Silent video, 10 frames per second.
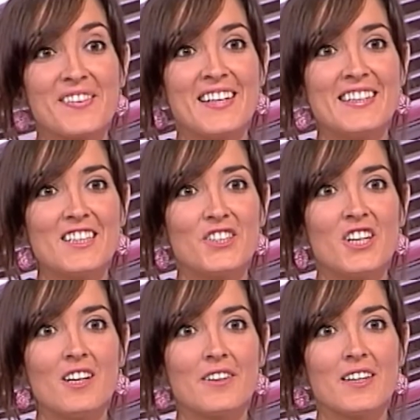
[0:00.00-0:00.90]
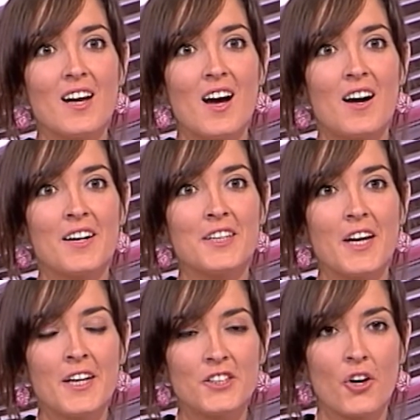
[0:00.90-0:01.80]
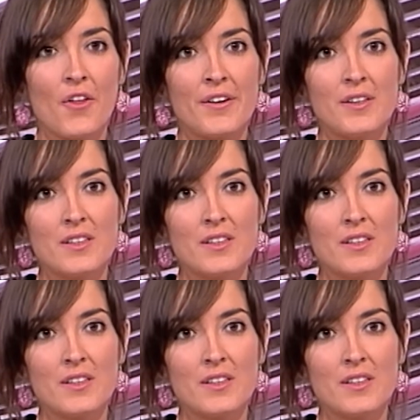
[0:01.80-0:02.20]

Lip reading: Did the children hurt each other?